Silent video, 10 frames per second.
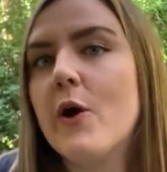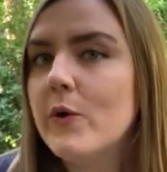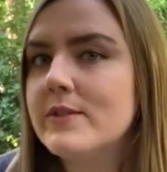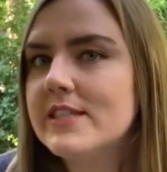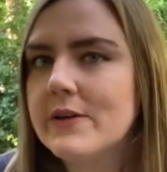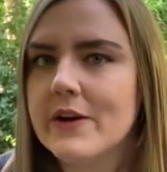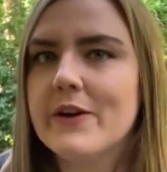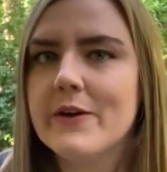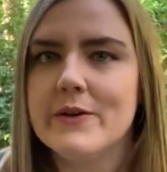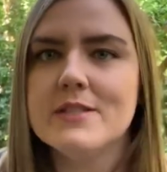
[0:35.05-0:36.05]
own secret
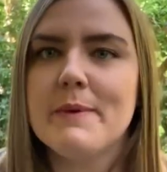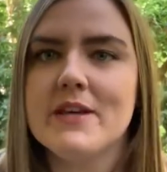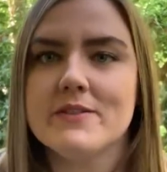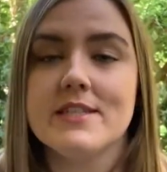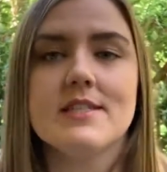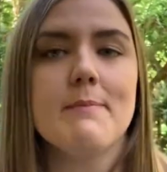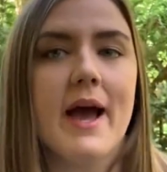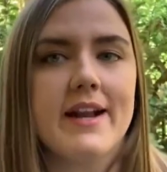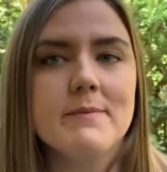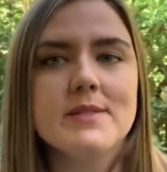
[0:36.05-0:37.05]
codes by using some
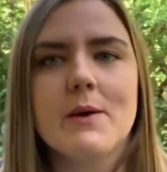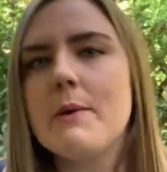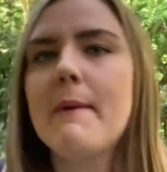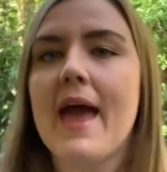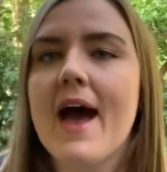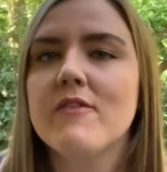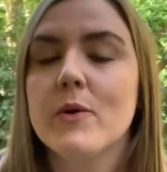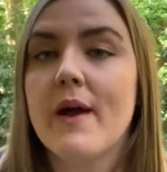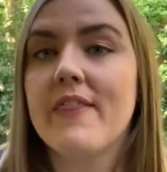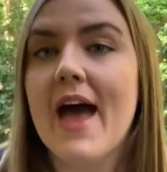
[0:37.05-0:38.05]
items that we may have
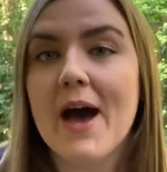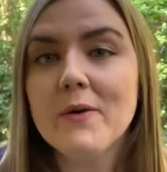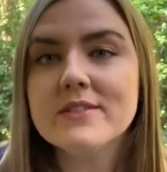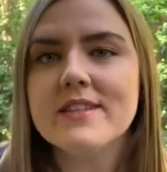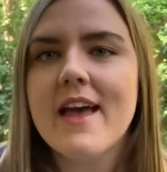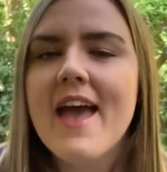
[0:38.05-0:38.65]
around the house.